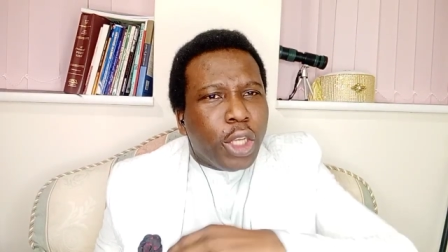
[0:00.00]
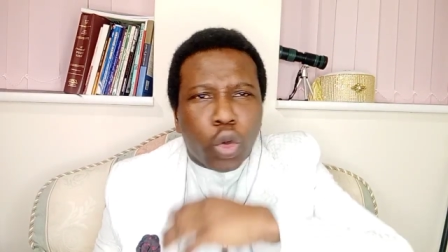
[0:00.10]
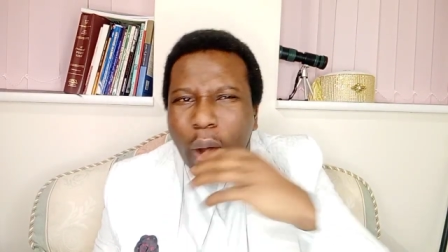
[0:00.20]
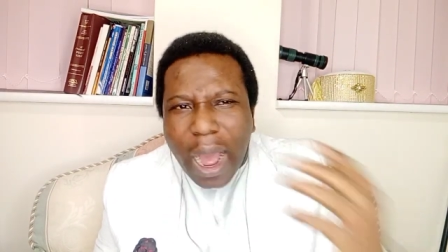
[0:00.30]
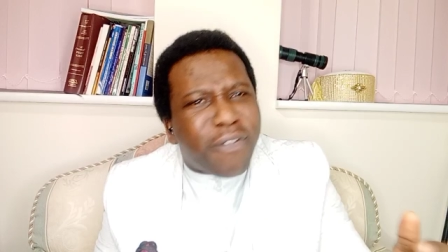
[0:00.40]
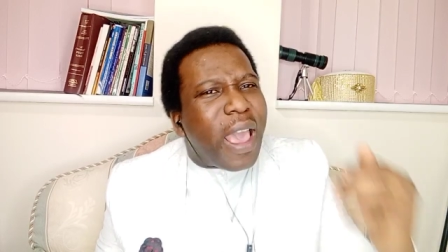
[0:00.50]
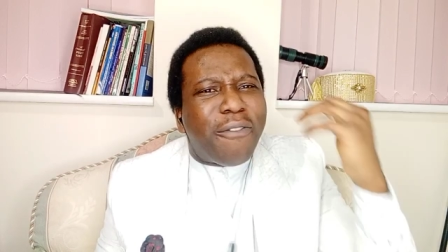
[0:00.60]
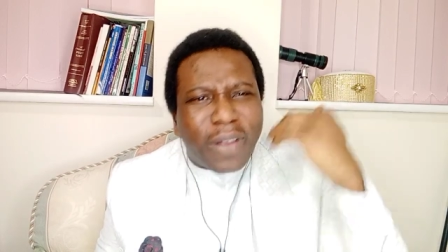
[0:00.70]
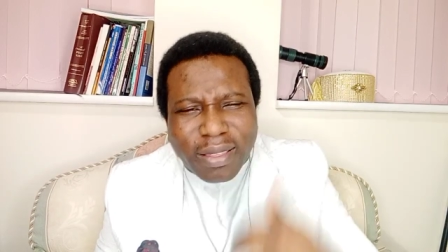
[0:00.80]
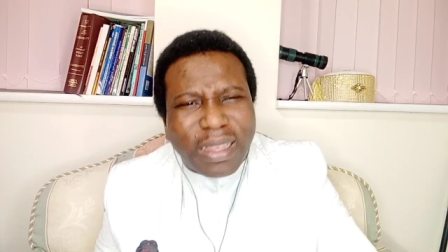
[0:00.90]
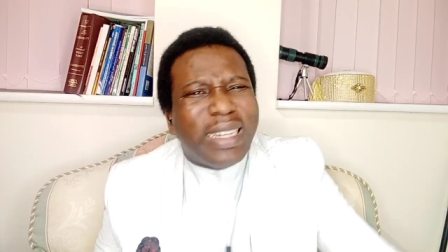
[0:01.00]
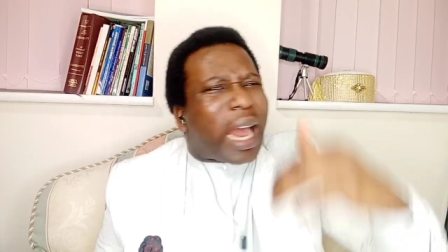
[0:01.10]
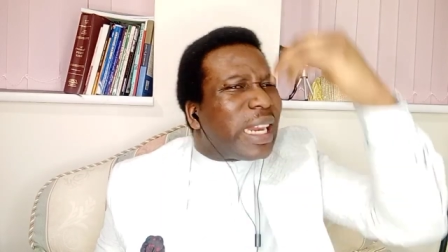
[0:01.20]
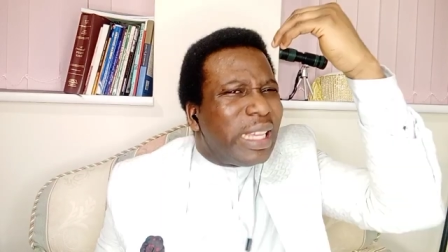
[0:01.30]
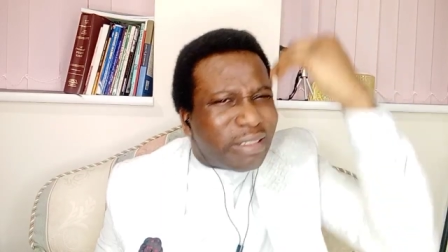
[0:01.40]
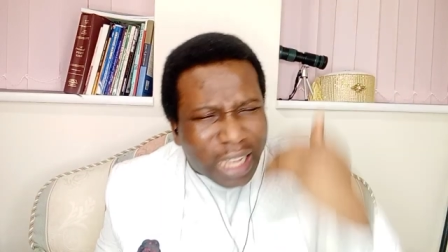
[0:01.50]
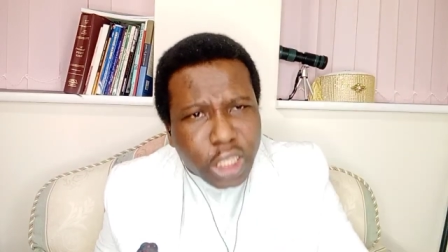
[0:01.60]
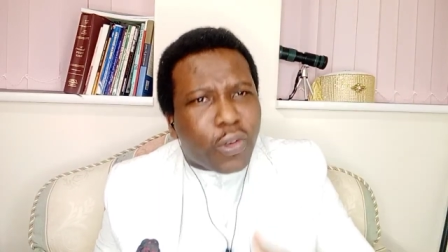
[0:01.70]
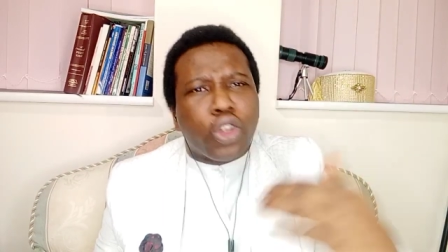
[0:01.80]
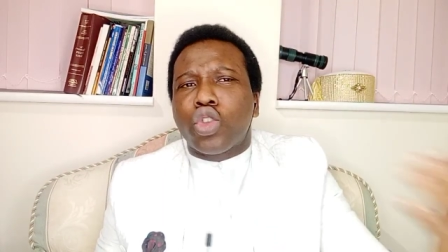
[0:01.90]
You have everything that it
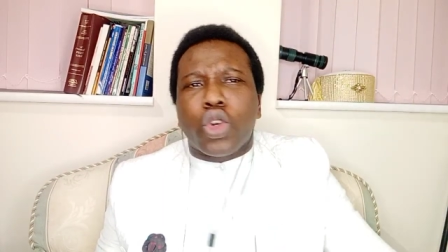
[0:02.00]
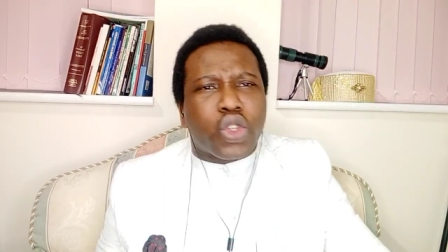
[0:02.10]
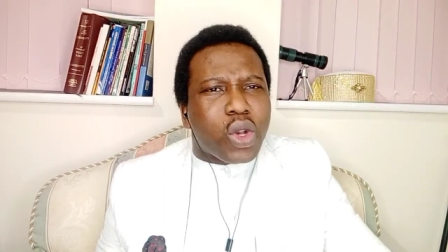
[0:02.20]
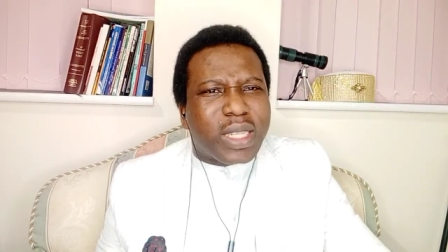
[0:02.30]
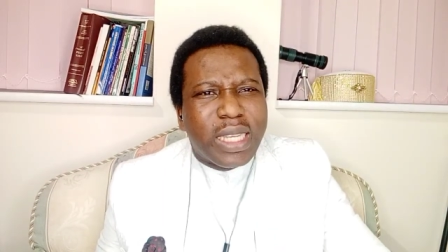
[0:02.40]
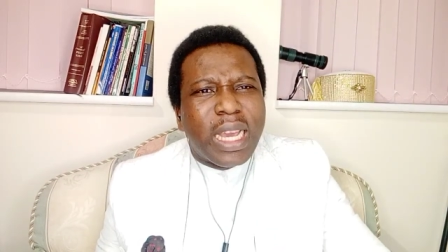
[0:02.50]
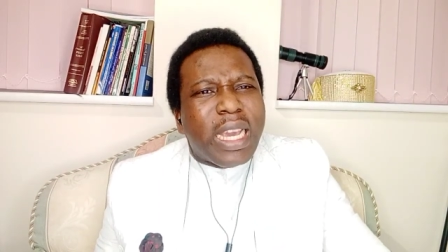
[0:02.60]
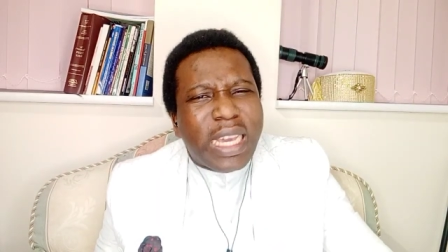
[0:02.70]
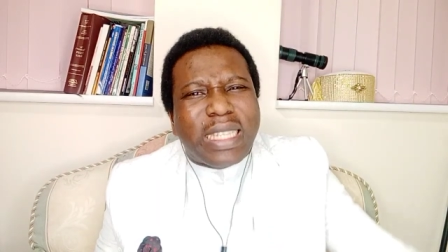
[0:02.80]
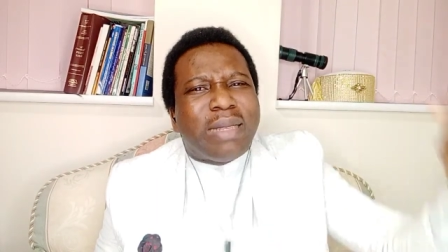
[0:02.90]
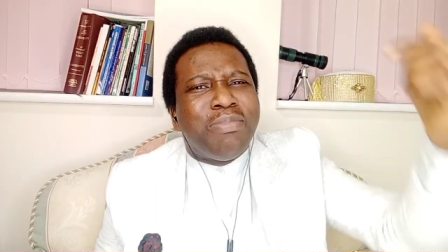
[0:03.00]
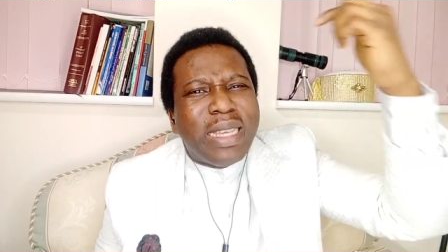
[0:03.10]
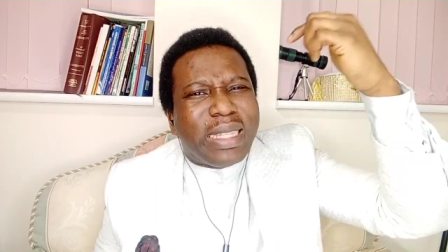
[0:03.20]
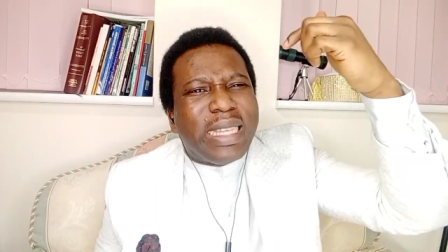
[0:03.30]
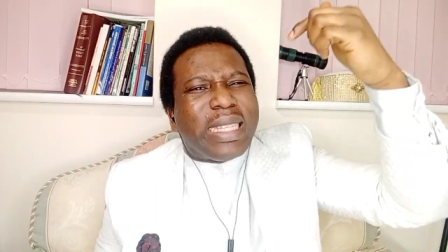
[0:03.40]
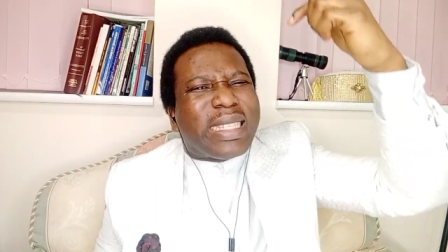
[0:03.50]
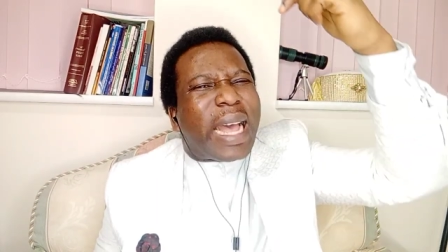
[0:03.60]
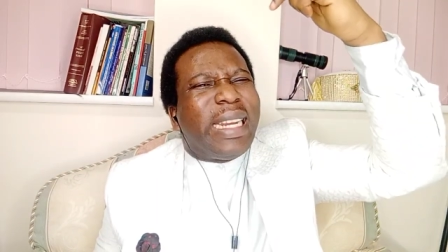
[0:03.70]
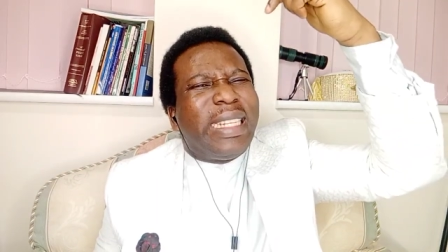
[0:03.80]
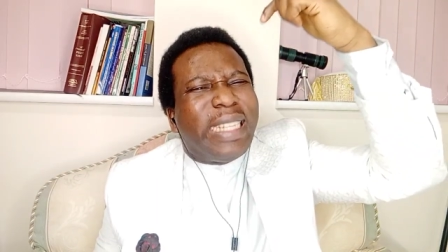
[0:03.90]
takes for you to succeed. It's, it, it is
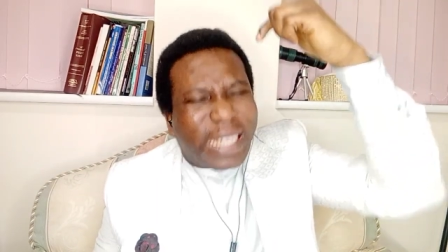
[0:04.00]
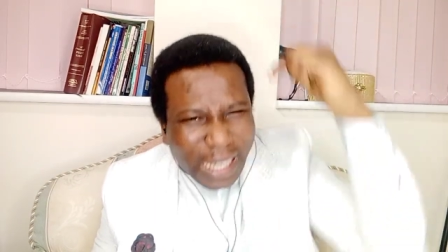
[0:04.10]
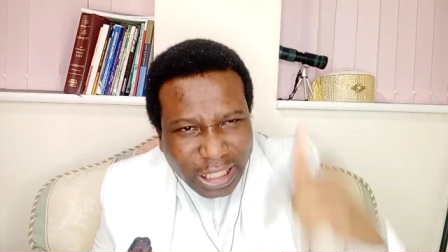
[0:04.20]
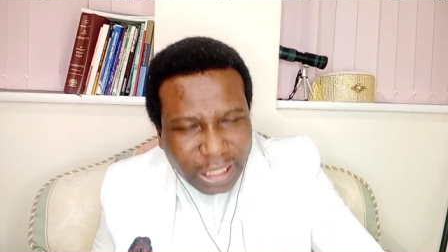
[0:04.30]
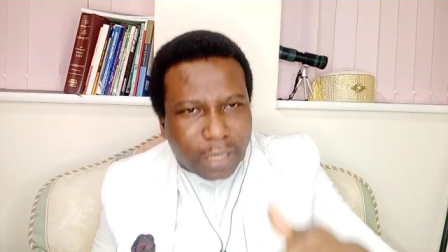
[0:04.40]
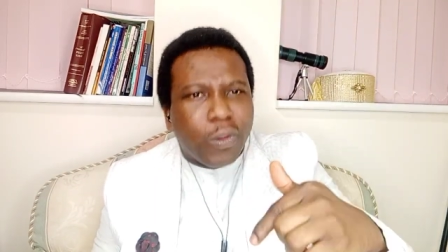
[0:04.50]
an indication